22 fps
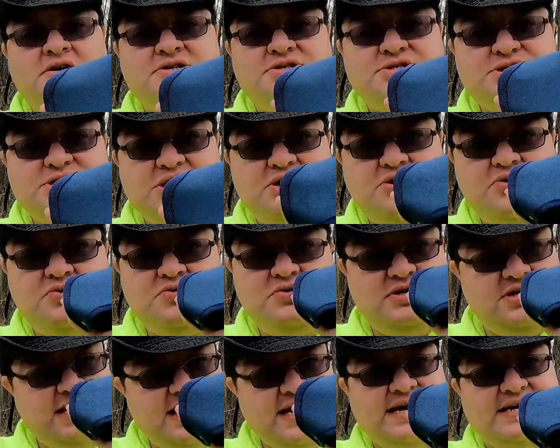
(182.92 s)
So
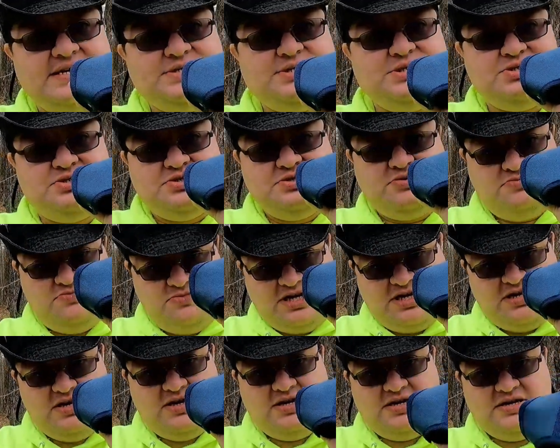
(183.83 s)
yes,
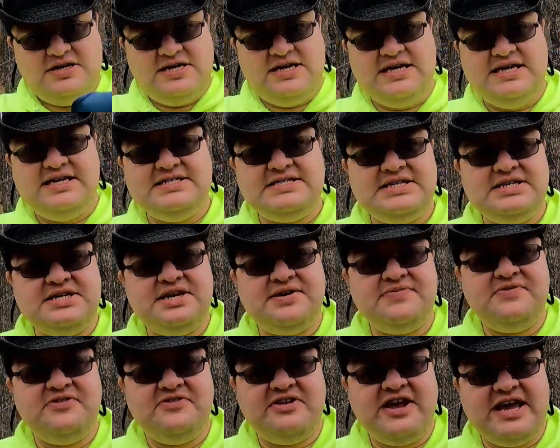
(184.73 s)
easy
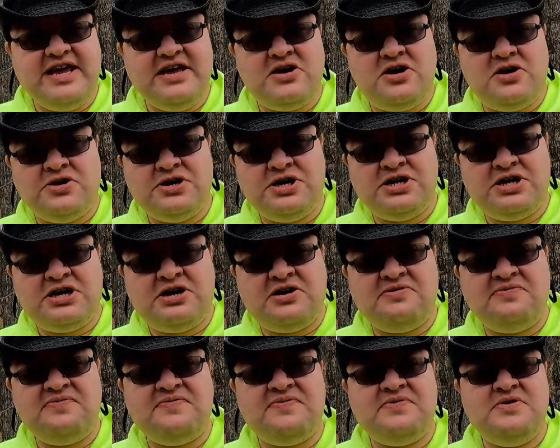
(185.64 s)
enough to take on and
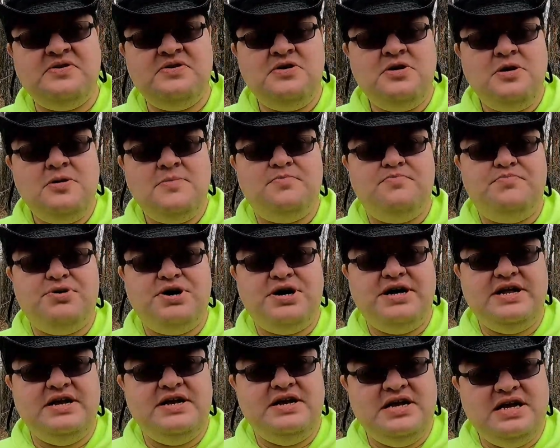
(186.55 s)
off,
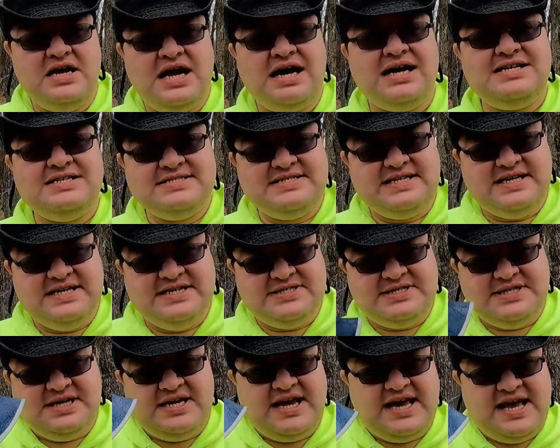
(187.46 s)
but not as
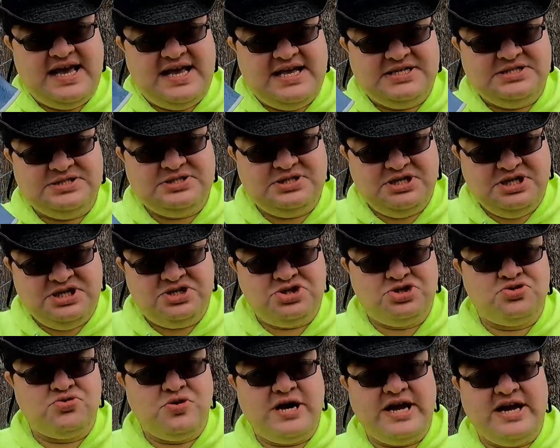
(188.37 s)
easy as the
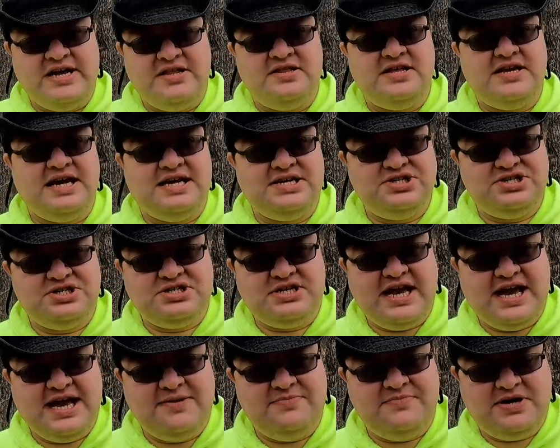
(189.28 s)
Schrade that I
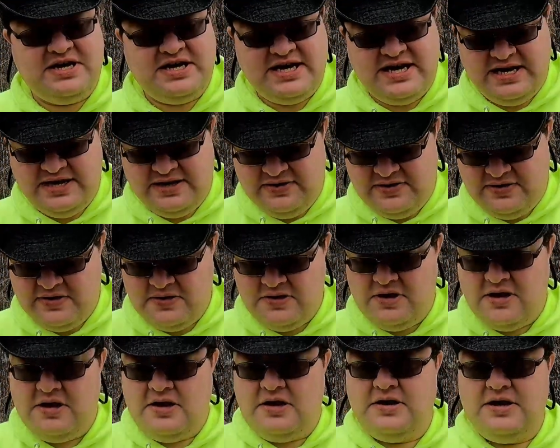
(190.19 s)
just had in my hand.
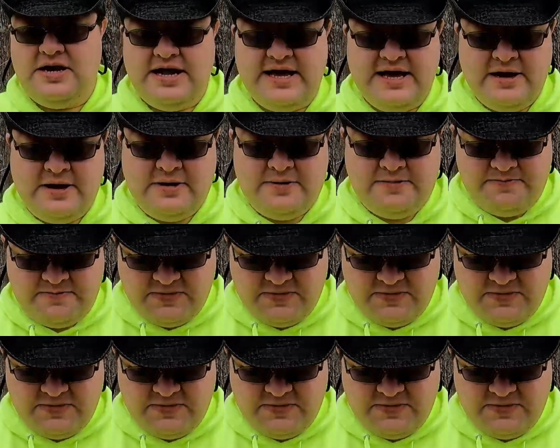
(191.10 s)
Now,